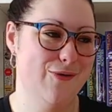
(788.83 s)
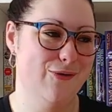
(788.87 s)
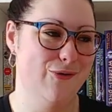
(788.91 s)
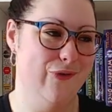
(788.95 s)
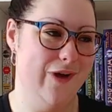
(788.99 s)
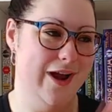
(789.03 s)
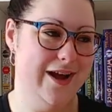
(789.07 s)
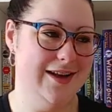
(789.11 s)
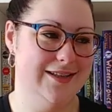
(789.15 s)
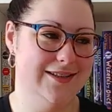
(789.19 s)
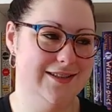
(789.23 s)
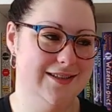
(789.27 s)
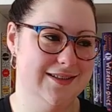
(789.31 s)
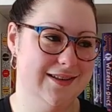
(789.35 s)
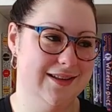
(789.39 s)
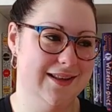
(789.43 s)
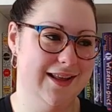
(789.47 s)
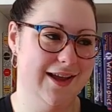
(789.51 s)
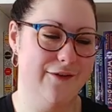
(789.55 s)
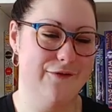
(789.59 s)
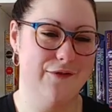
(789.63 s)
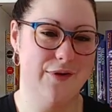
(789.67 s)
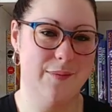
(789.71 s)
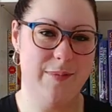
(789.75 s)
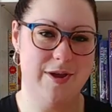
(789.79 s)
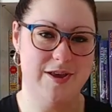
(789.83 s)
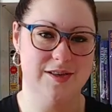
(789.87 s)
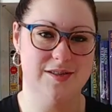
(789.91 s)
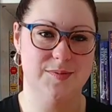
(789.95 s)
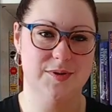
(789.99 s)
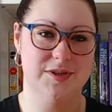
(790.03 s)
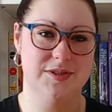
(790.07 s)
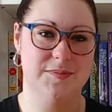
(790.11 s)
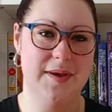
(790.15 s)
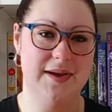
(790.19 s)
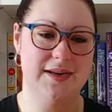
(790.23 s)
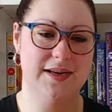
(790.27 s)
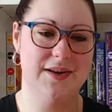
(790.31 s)
writes like from his
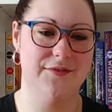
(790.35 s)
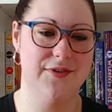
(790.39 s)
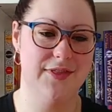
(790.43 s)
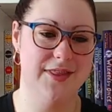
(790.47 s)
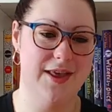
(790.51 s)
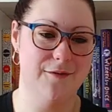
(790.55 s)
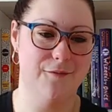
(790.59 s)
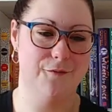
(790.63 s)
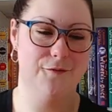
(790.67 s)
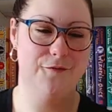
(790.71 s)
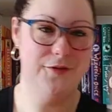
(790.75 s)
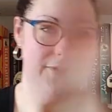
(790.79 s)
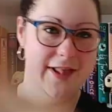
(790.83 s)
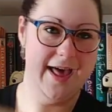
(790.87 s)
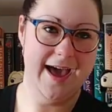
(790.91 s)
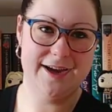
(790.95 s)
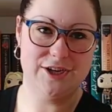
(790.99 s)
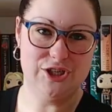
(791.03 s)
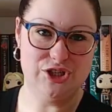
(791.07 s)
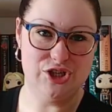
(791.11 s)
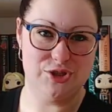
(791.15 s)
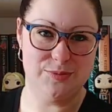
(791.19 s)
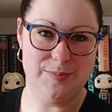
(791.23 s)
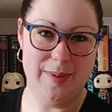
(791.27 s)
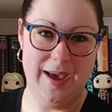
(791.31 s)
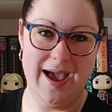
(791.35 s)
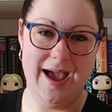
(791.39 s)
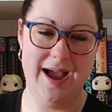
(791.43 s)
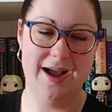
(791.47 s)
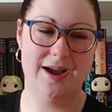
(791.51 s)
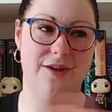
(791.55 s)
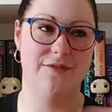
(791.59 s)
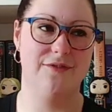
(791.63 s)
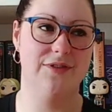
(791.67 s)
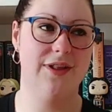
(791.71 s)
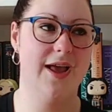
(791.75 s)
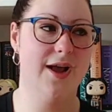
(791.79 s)
perspective and then flashes back of